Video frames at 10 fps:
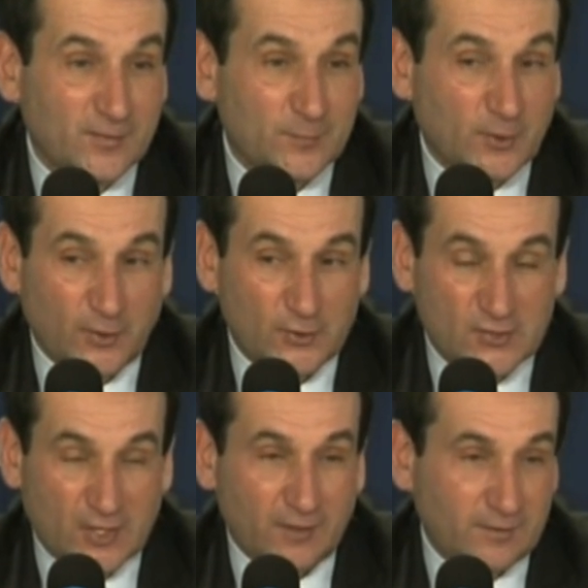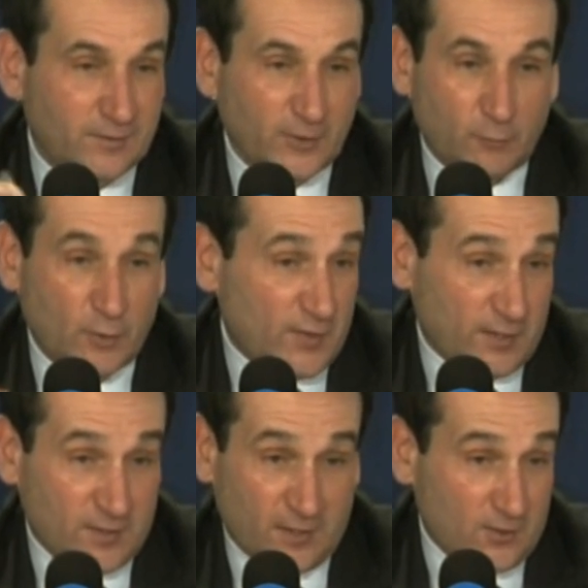because that I mean we've
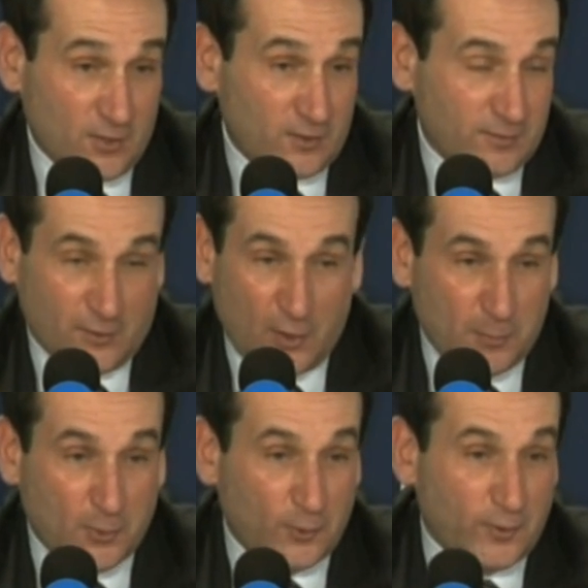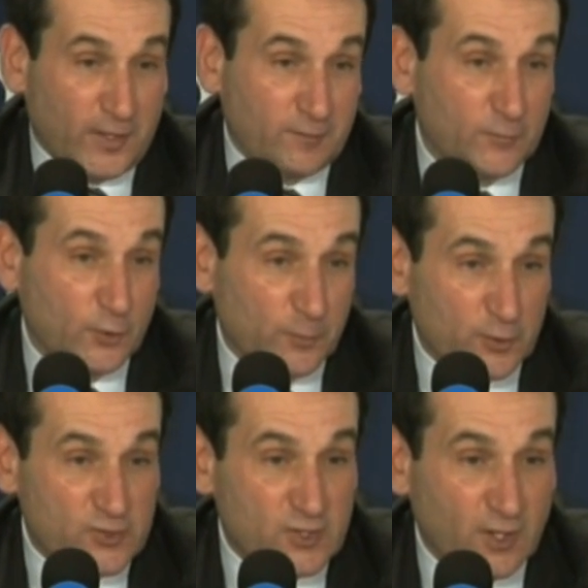had that on our in our program
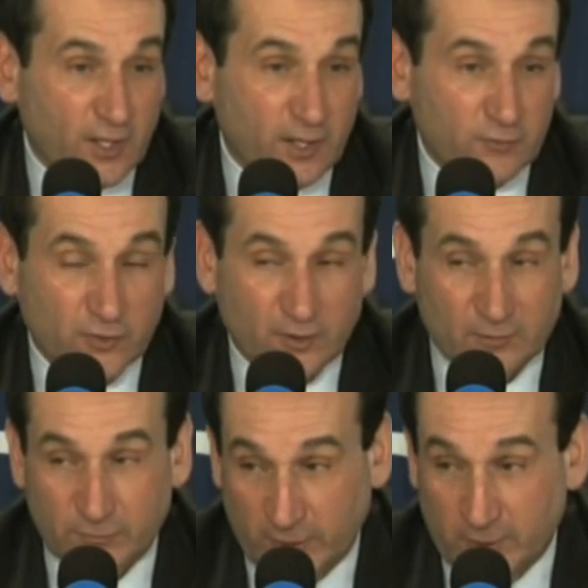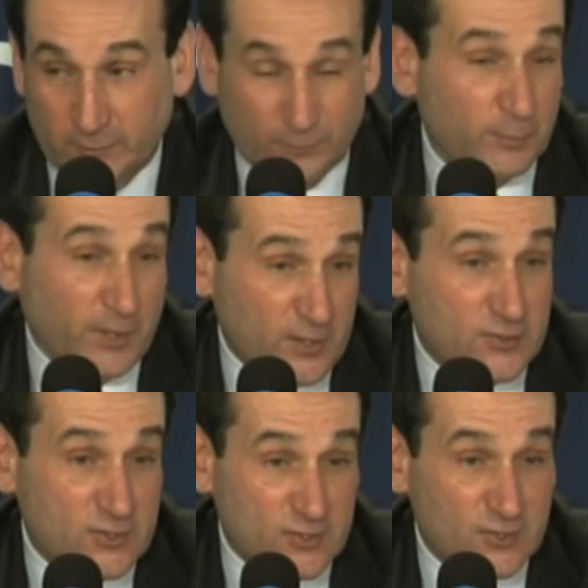numerous times. You know, if Laettner
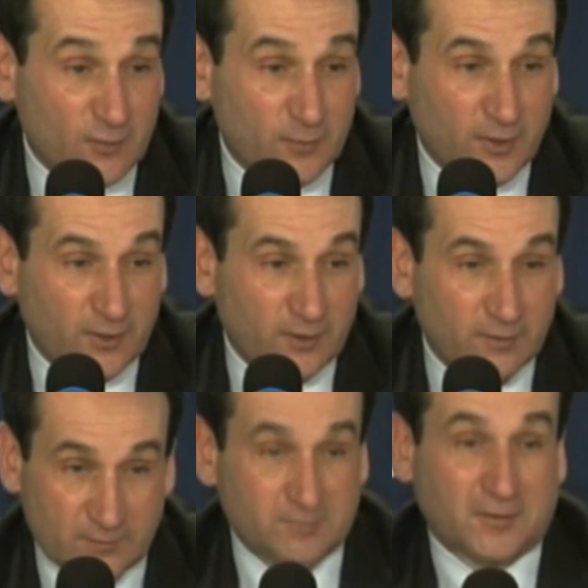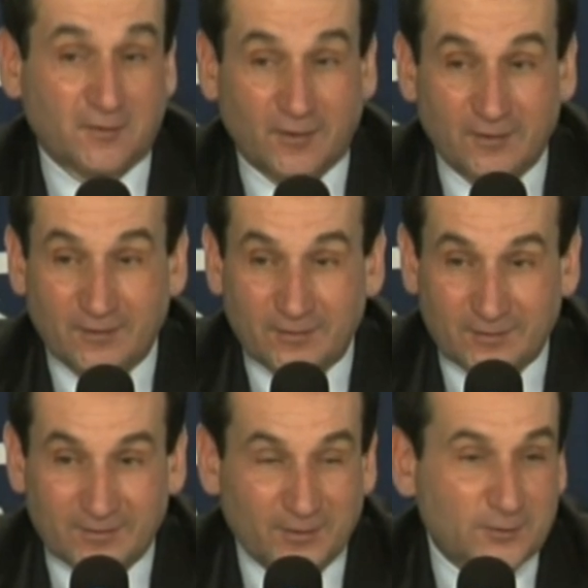passes to somebody, you
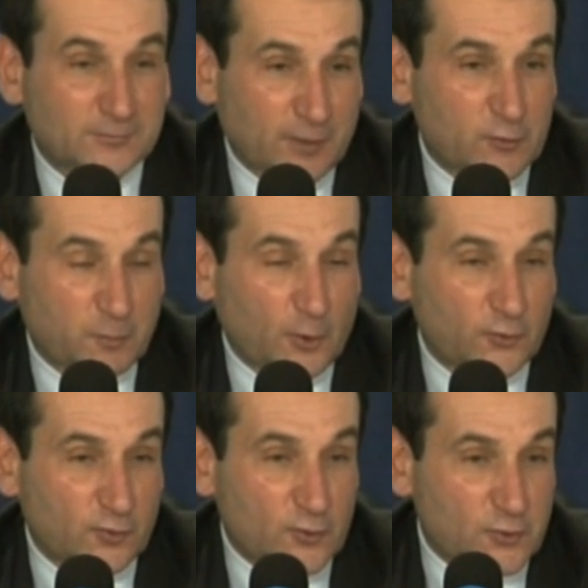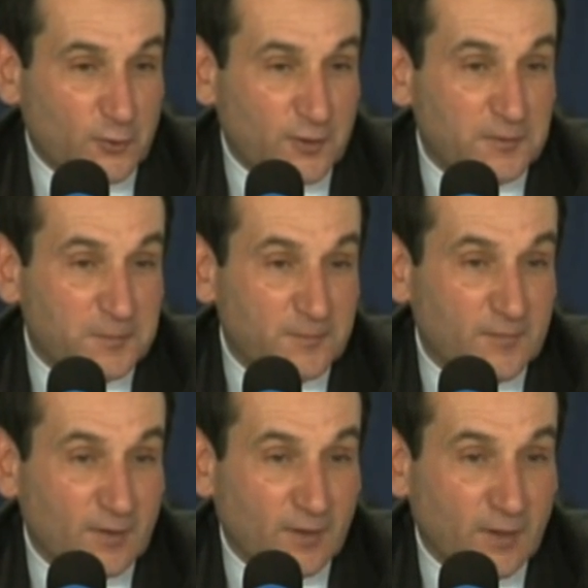know, I'm supposed to shoot it,
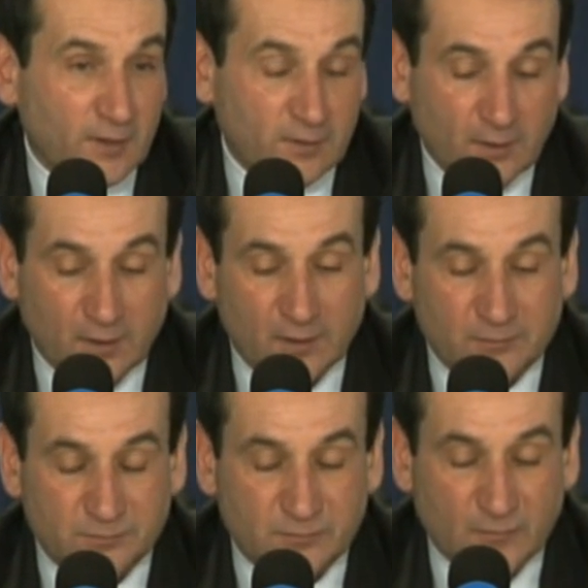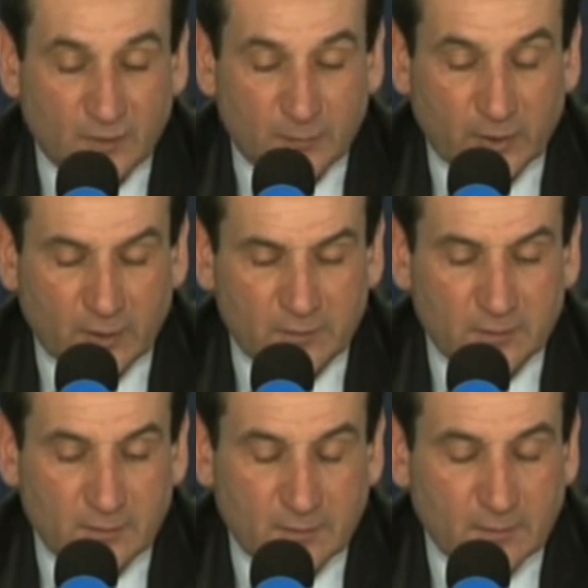and uh, but
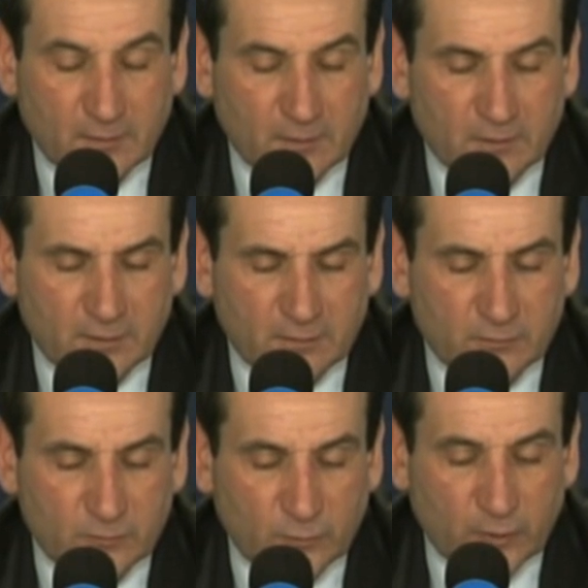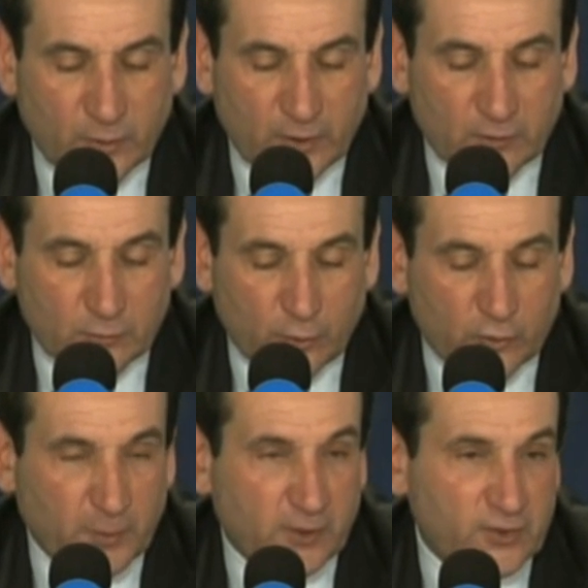the, the, we didn't lose
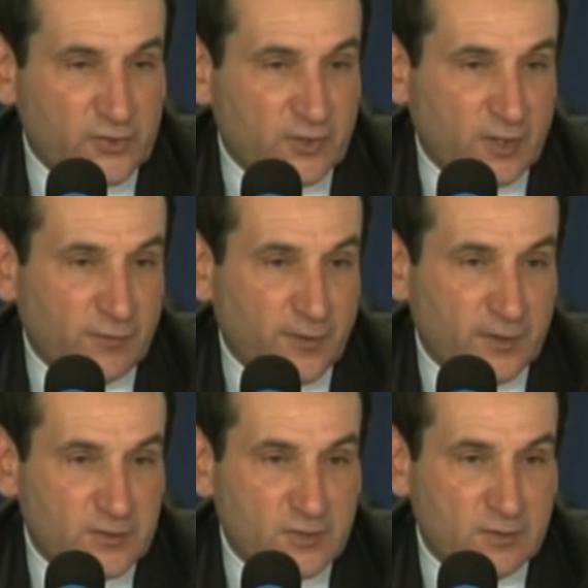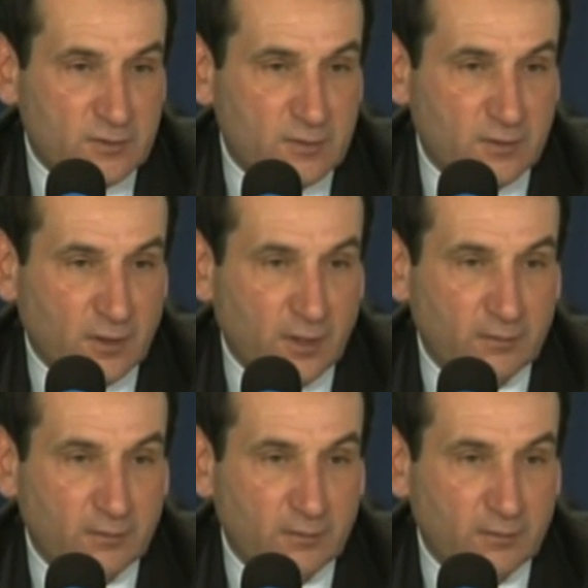because of defense tonight.